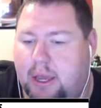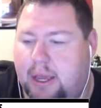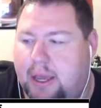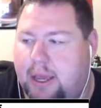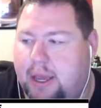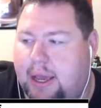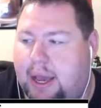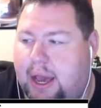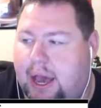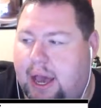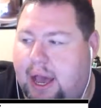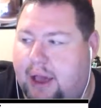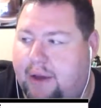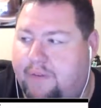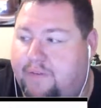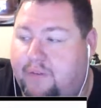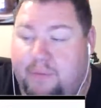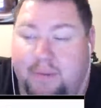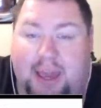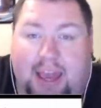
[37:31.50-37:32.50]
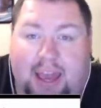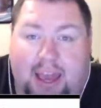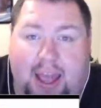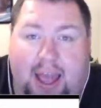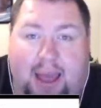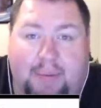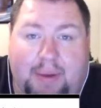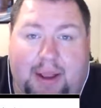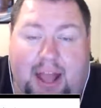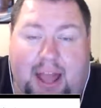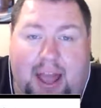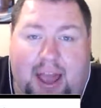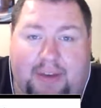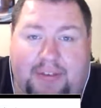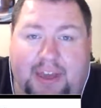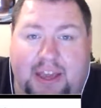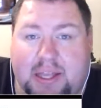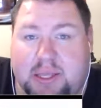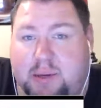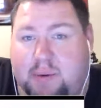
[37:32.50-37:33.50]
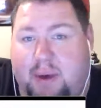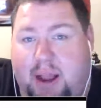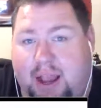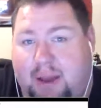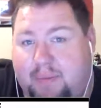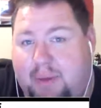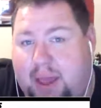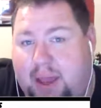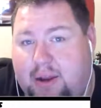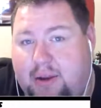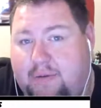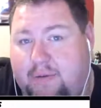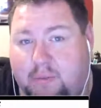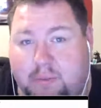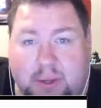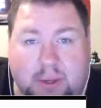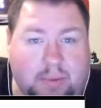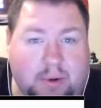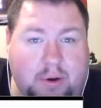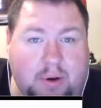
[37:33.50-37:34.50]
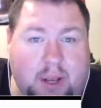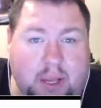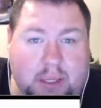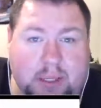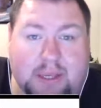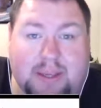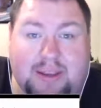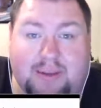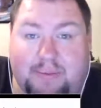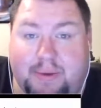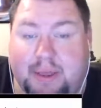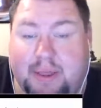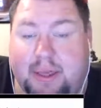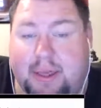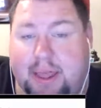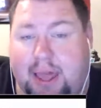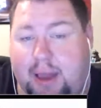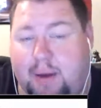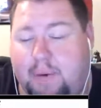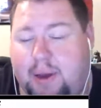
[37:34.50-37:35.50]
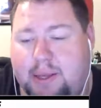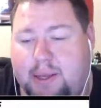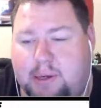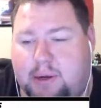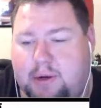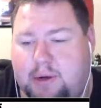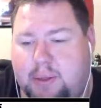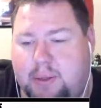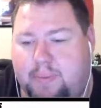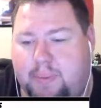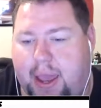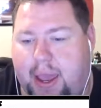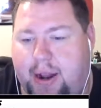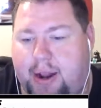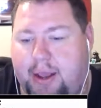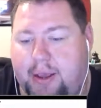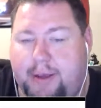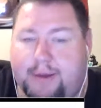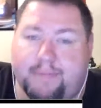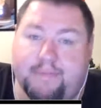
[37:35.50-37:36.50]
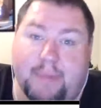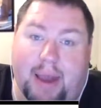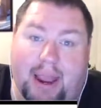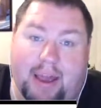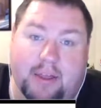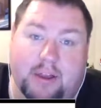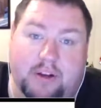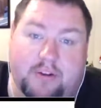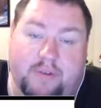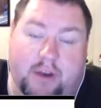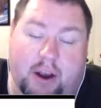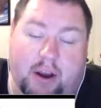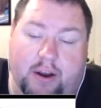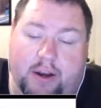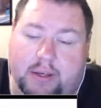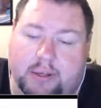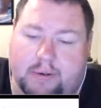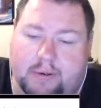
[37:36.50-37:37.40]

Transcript: for me, I mean, I think it's a recommend from someone who doesn't typically like Westerns, but mileage varies.